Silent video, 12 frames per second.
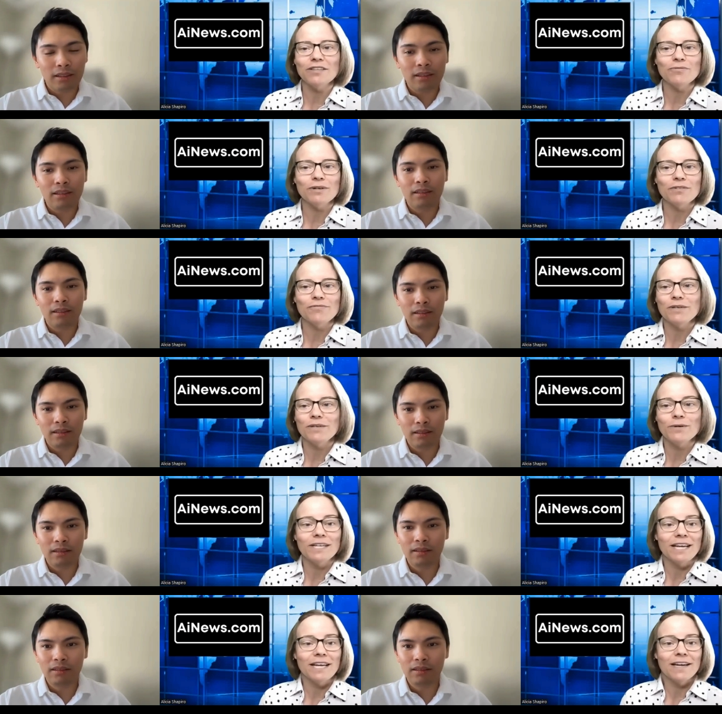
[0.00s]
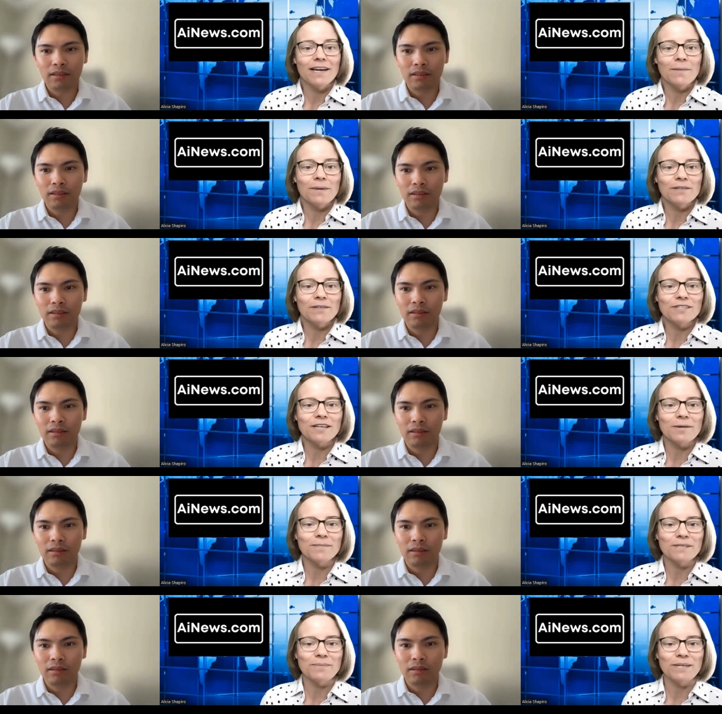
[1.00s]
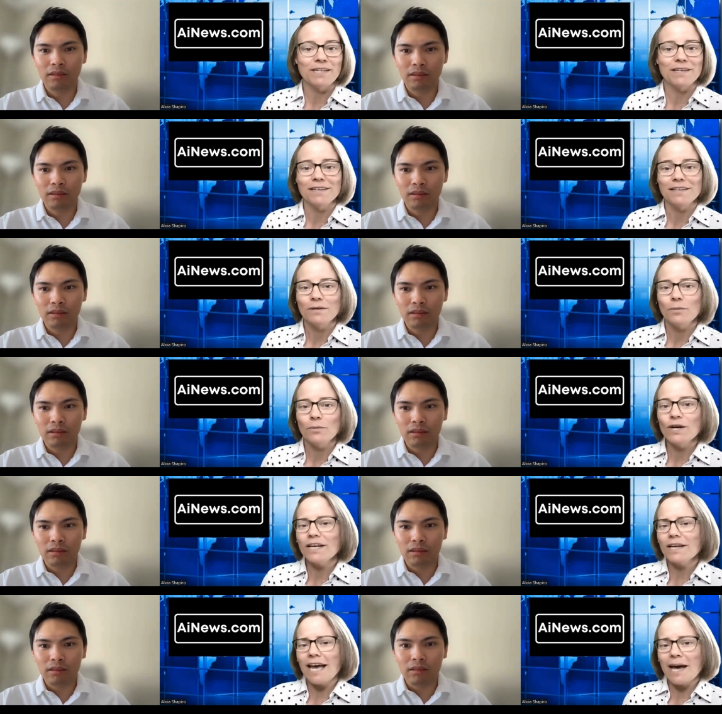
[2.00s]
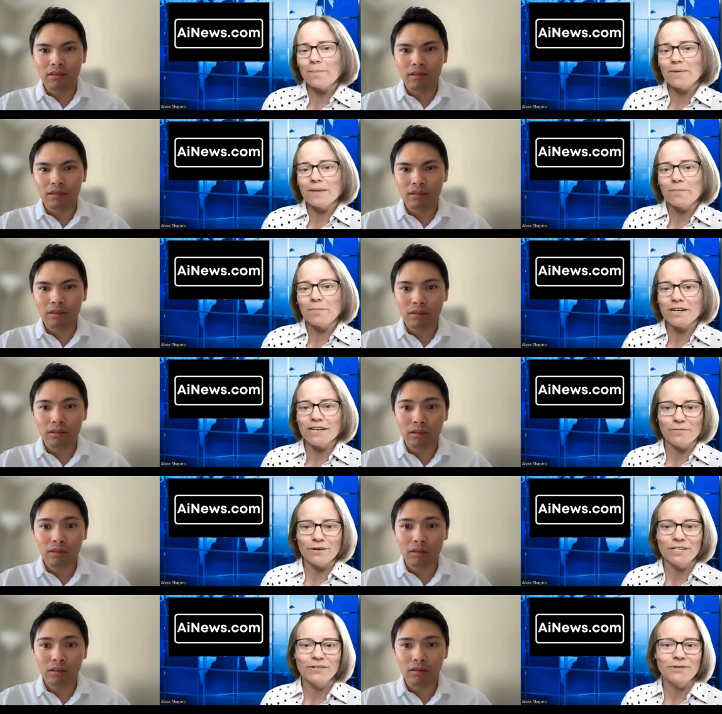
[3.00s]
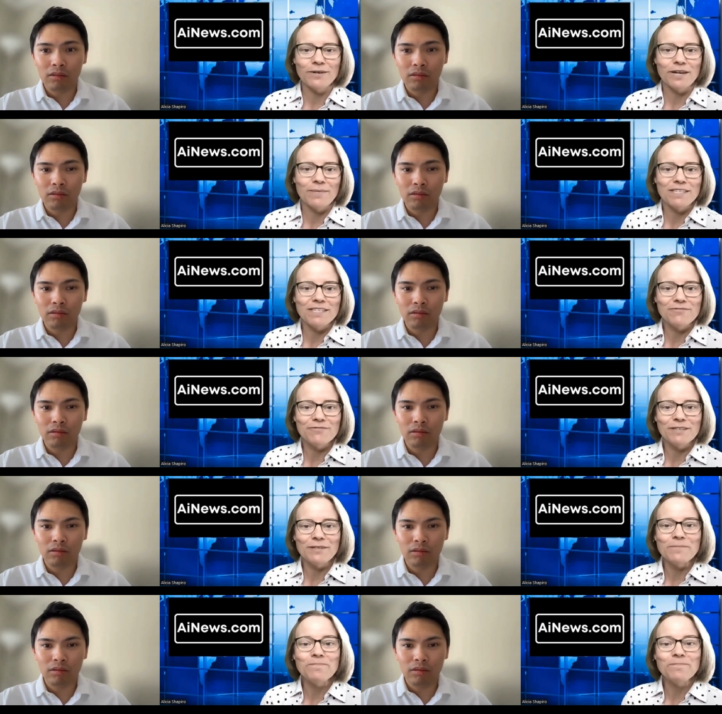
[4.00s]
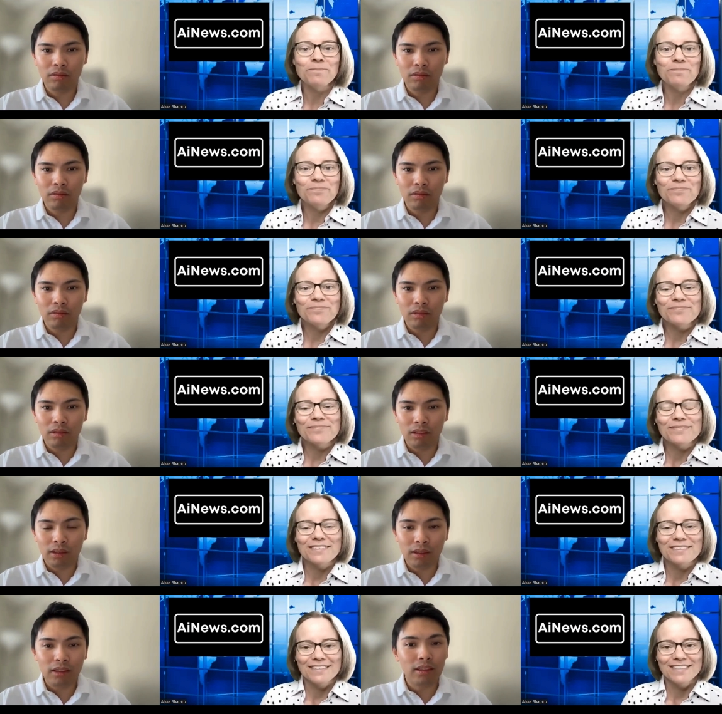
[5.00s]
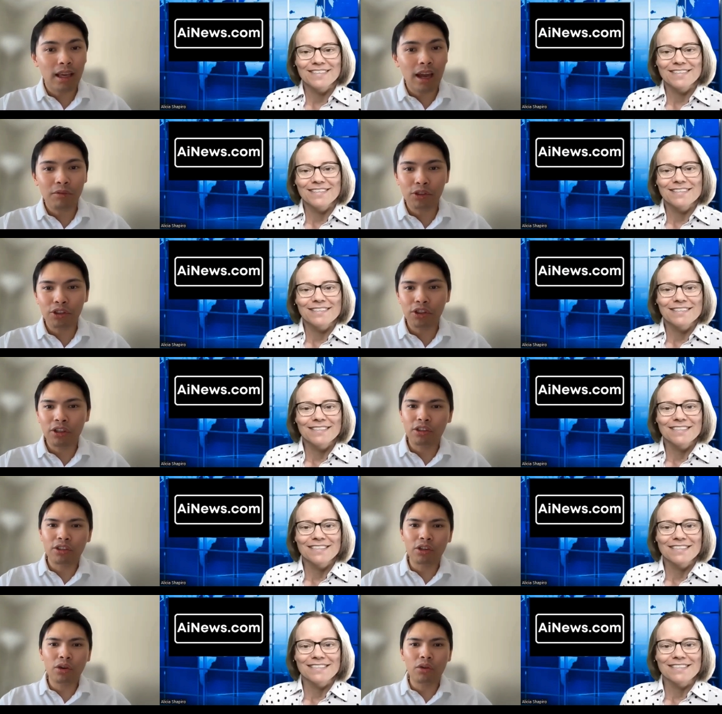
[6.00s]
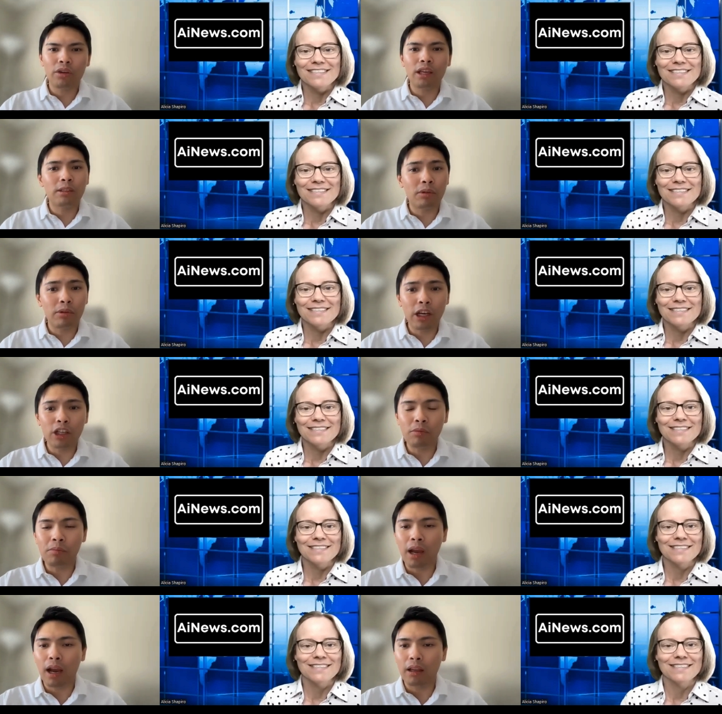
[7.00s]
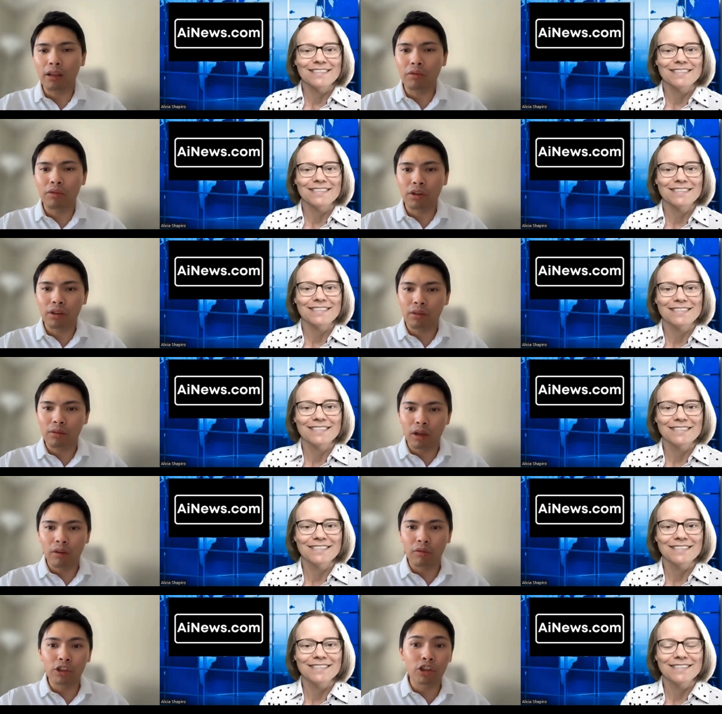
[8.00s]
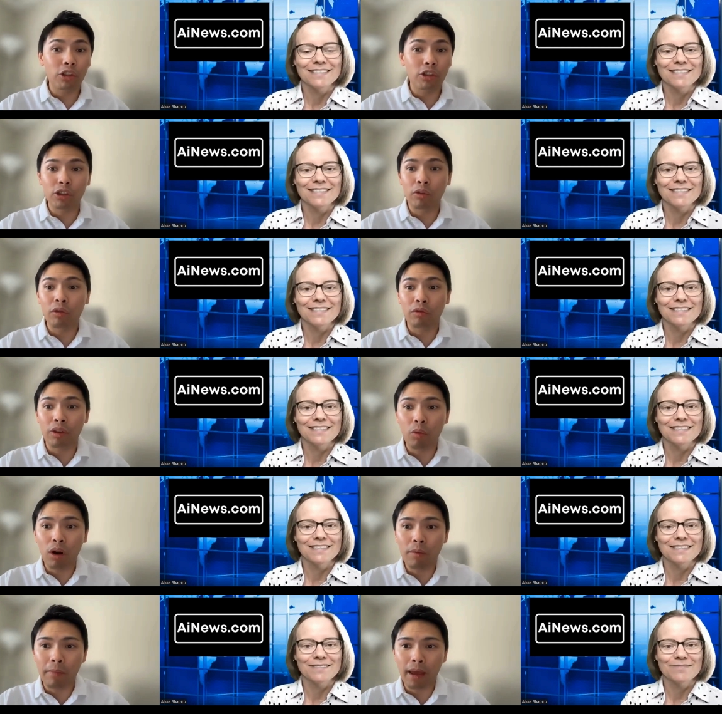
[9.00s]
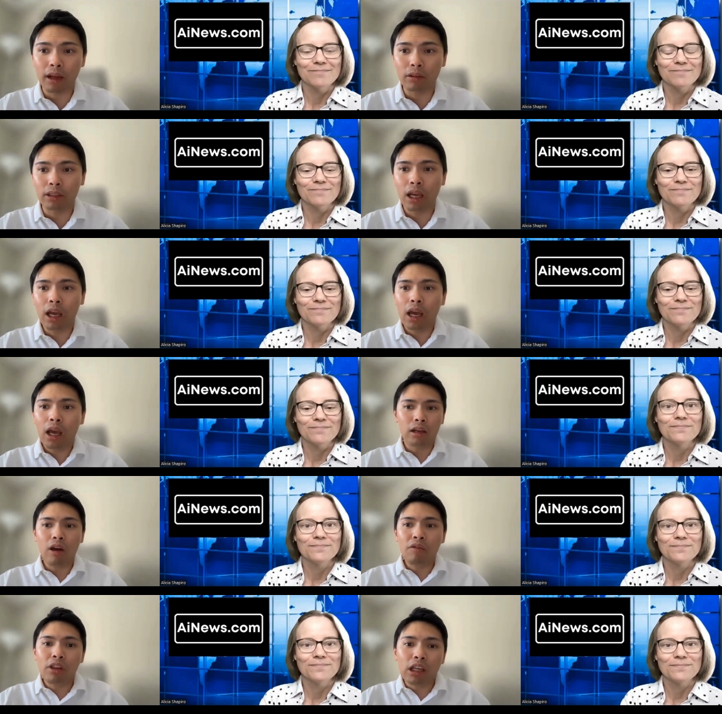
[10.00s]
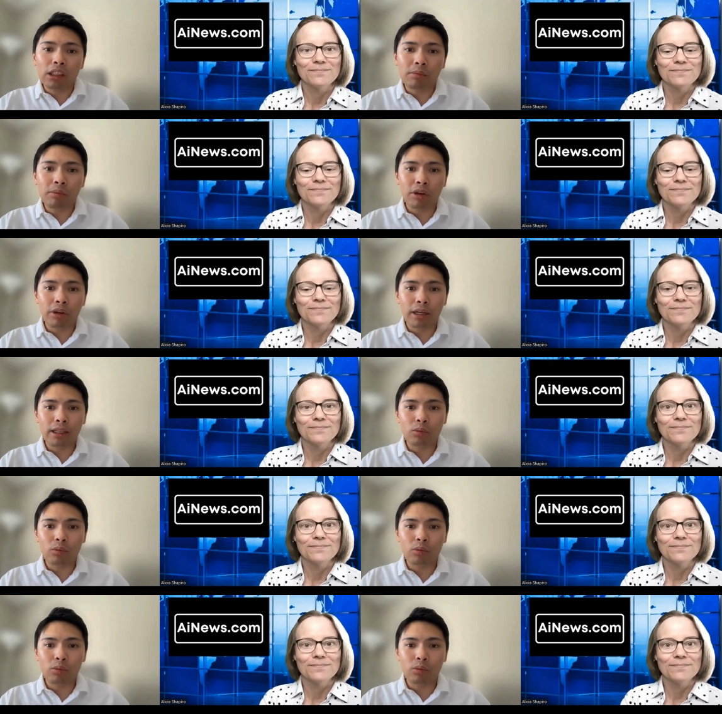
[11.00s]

Speaker 1: Jethro V1 AI mouse come to be? What gap in the market were you aiming to fill?
Speaker 2: Yeah, for sure. So the inspiration behind the VirtusX Jethro V1 mouse comes from an experience